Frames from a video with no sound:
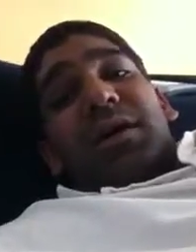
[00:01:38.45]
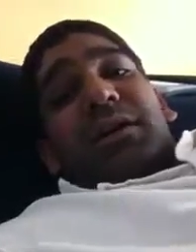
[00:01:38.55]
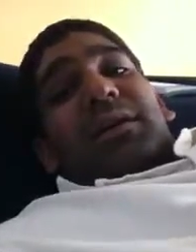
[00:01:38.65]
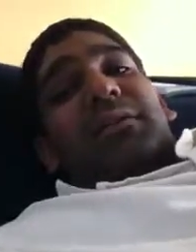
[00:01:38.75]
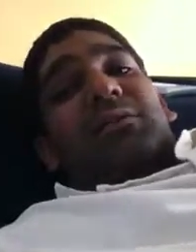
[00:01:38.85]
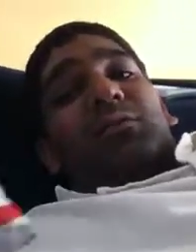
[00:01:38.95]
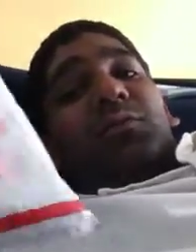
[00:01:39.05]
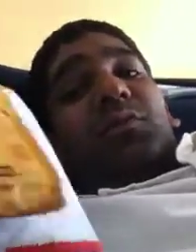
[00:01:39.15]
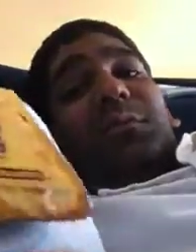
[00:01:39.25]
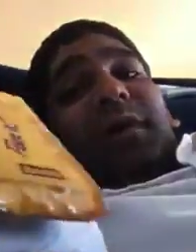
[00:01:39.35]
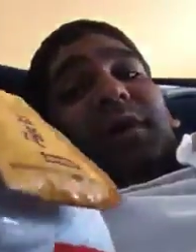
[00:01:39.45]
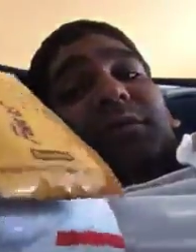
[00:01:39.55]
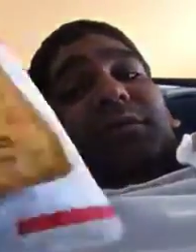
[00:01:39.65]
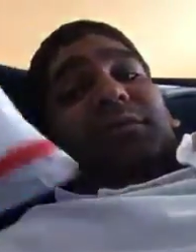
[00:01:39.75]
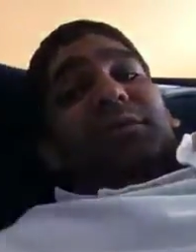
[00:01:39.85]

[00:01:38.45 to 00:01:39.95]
I got two more packages